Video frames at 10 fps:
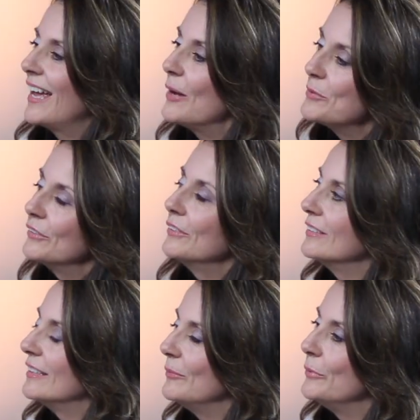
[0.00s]

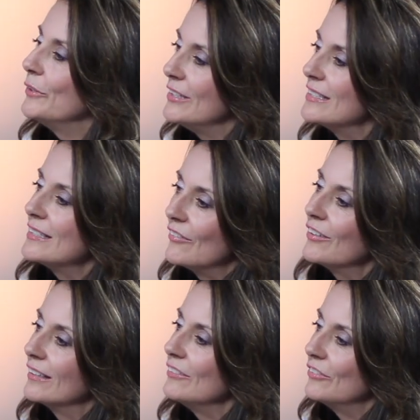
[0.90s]
Absolutely. Beauty is
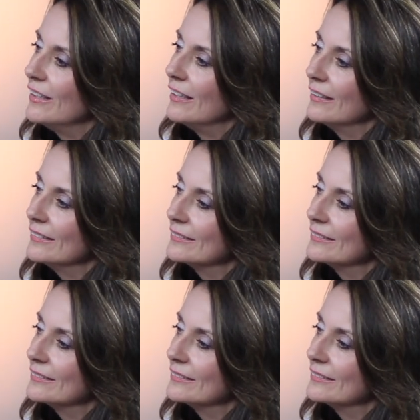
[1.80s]
definitely fleeting.